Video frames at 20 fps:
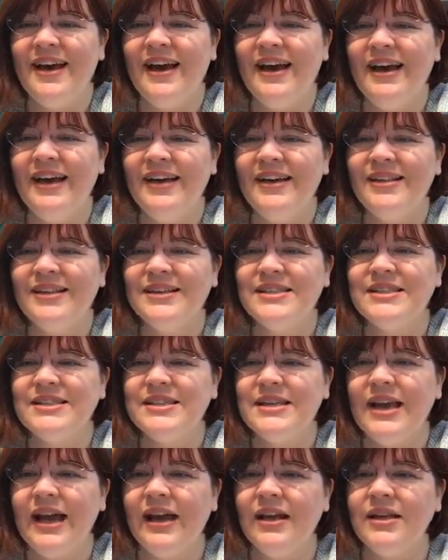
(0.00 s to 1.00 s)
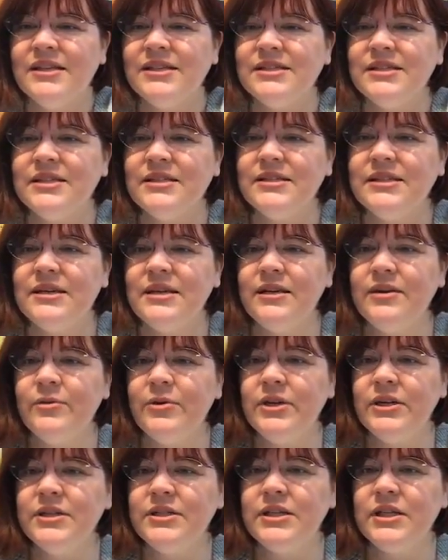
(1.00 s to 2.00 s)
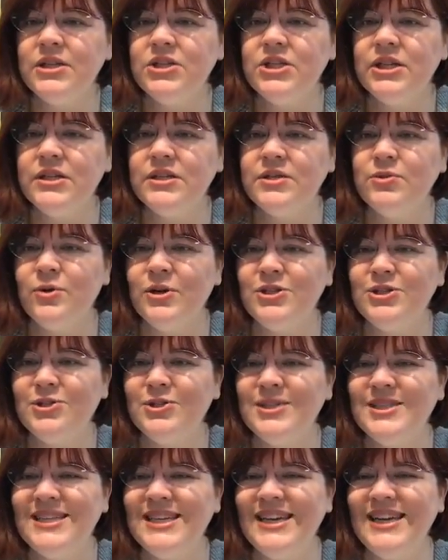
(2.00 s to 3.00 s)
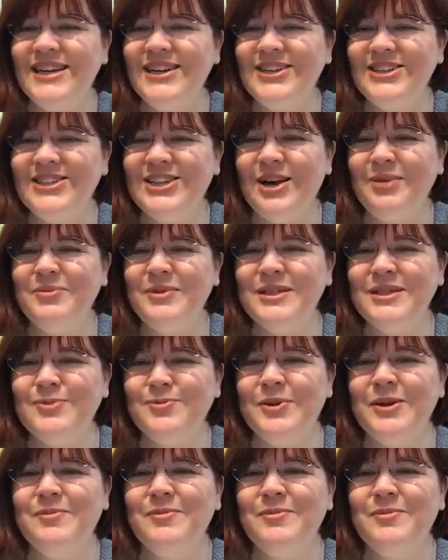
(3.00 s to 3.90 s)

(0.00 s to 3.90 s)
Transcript: Uh, let's see, Allison. Did anyone else get a chance to watch Kristen and her shopping spree?